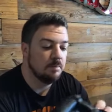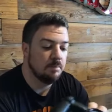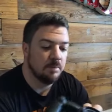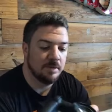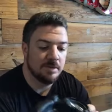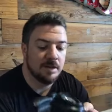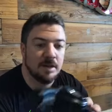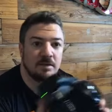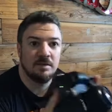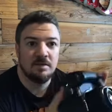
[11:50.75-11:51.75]
But yeah,
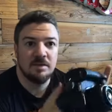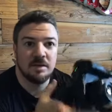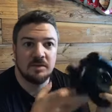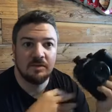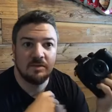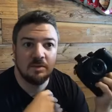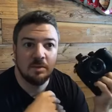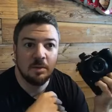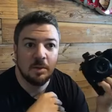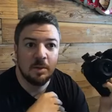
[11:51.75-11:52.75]
this thing is
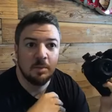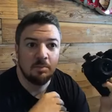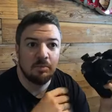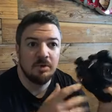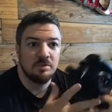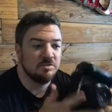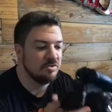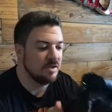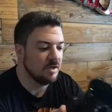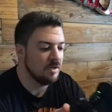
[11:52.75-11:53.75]
pretty legit.
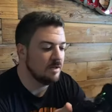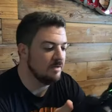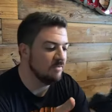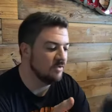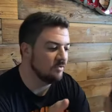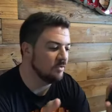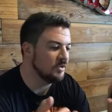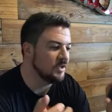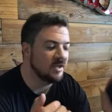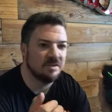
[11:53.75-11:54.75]
It feels really
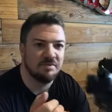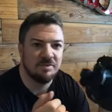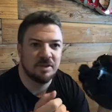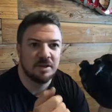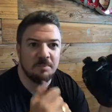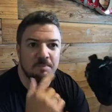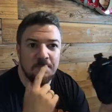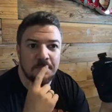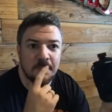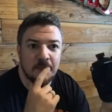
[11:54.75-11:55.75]
nice. I feel like
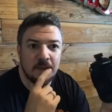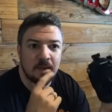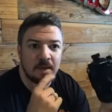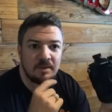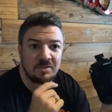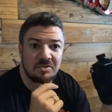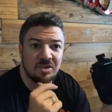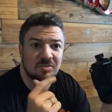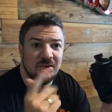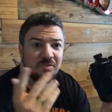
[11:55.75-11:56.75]
the
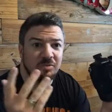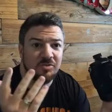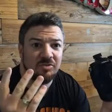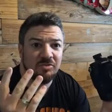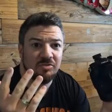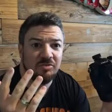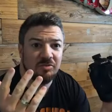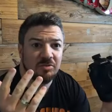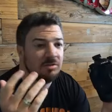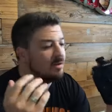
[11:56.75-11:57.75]
GH5 was,
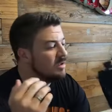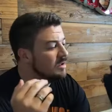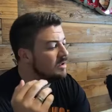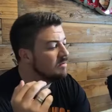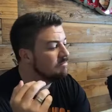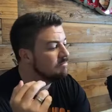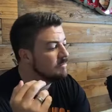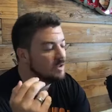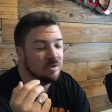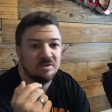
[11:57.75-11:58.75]
you
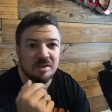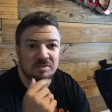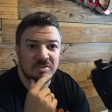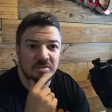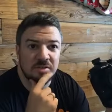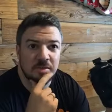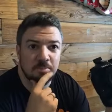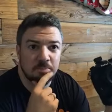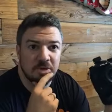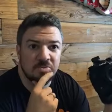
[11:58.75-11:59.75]
know, it's obviously a
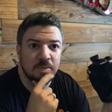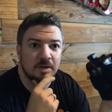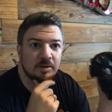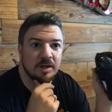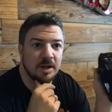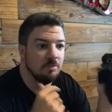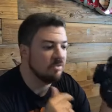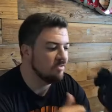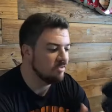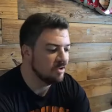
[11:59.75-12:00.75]
much bigger camera
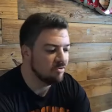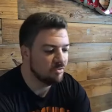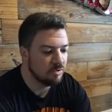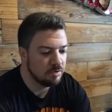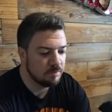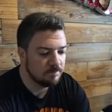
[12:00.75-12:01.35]
than the GH4